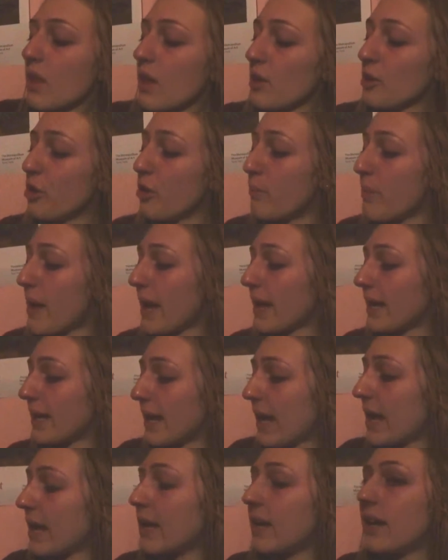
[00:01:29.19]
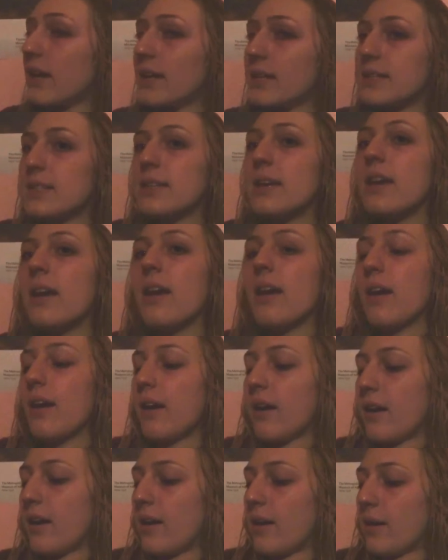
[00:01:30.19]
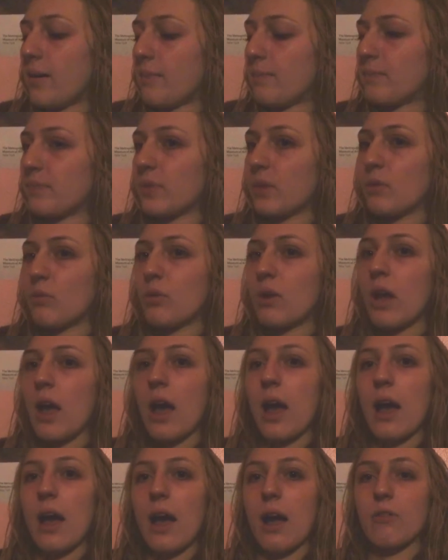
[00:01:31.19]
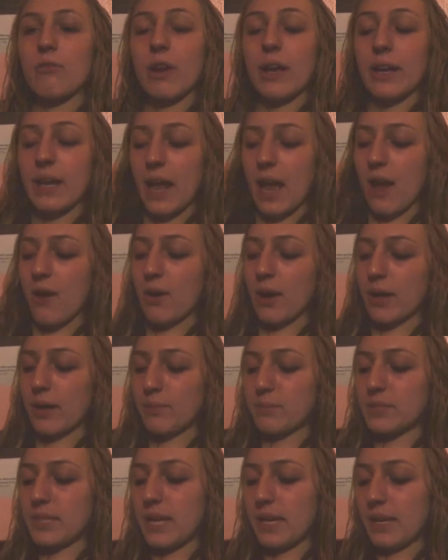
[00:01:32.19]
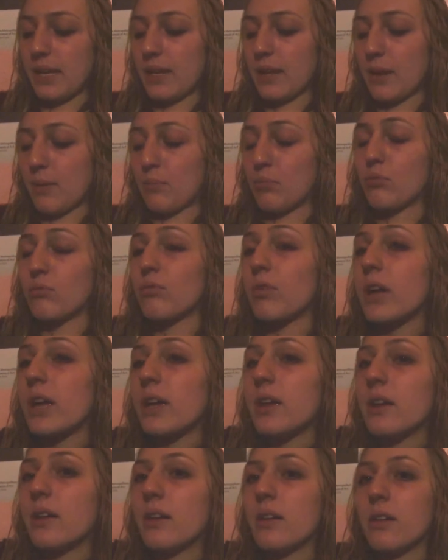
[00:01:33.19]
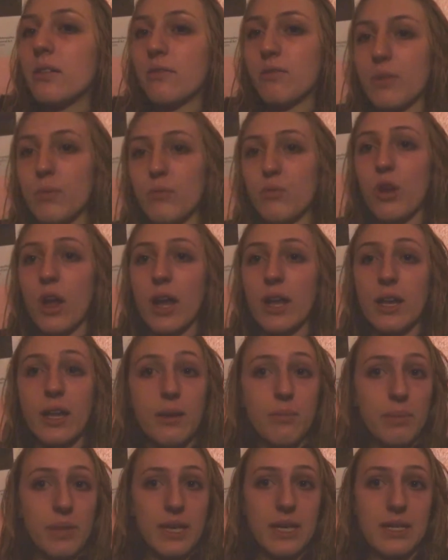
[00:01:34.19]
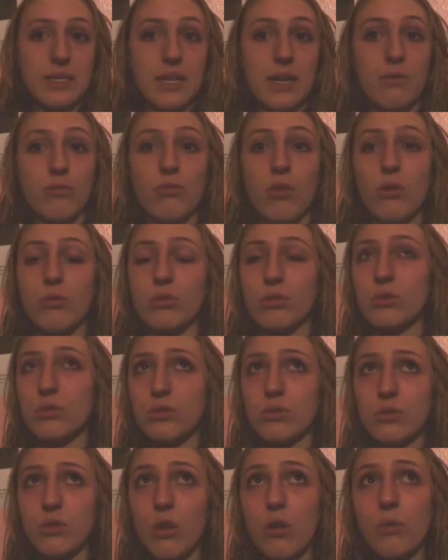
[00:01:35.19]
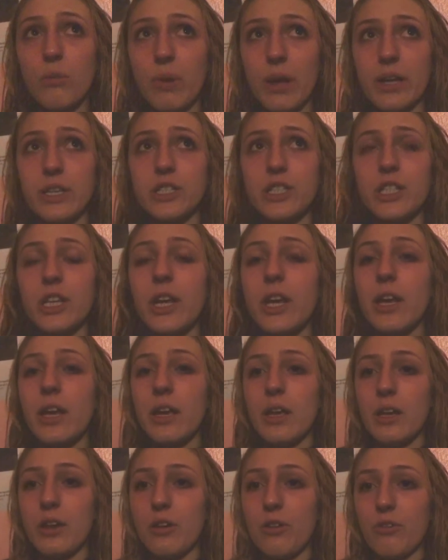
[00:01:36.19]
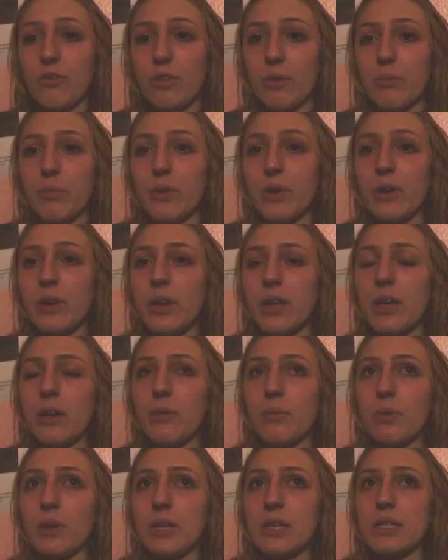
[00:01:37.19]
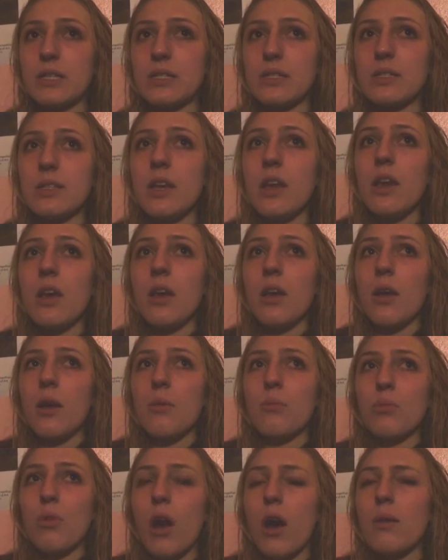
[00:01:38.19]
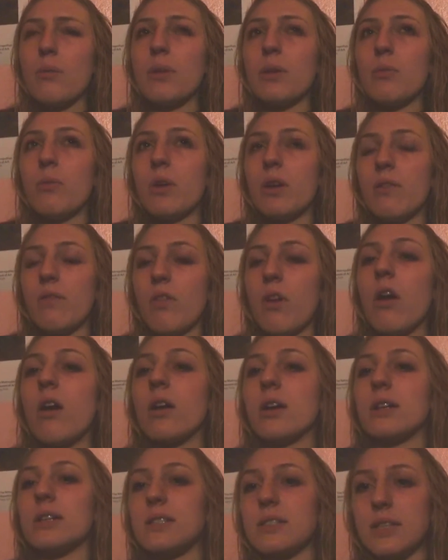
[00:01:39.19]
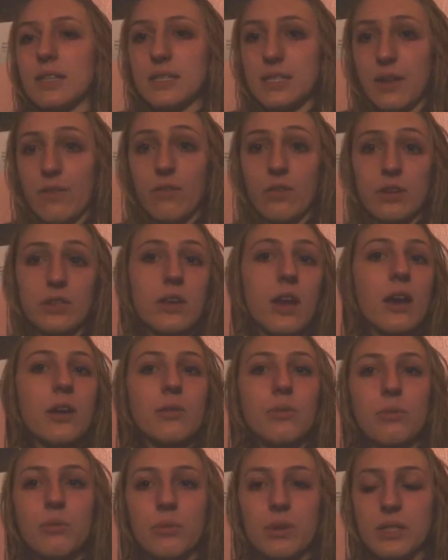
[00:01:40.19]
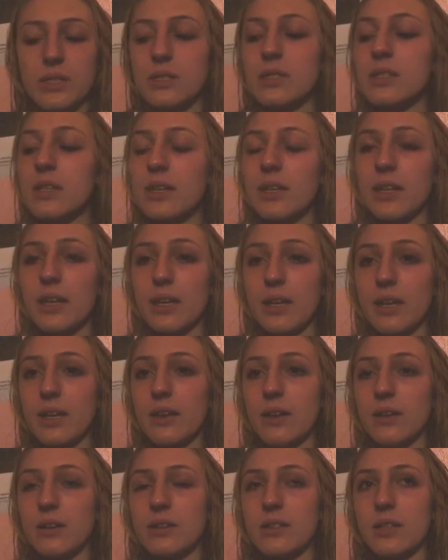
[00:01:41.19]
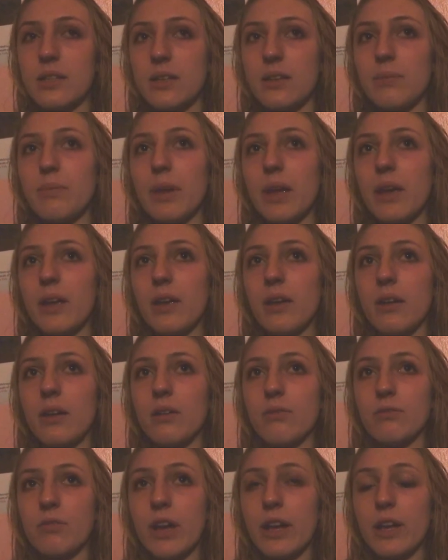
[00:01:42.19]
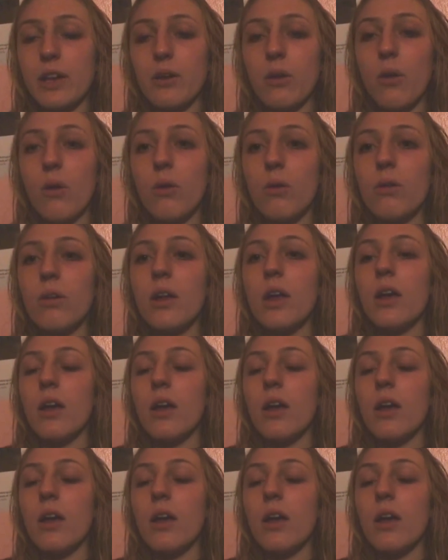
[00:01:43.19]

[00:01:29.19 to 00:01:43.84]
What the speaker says: go back and edit it. Right now I am taking a break from writing because I wrote so much in November. It was probably one of the hardest things I've ever done, was getting to my writing goal.